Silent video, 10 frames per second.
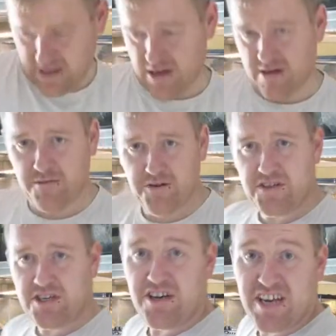I'll move it
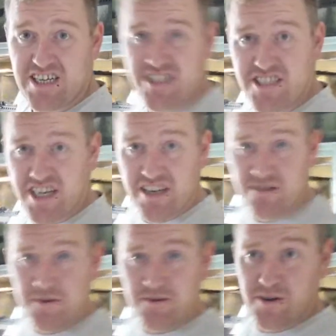so you can actually
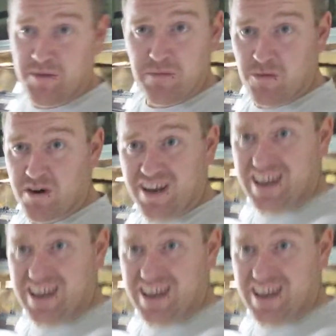see, because we all know people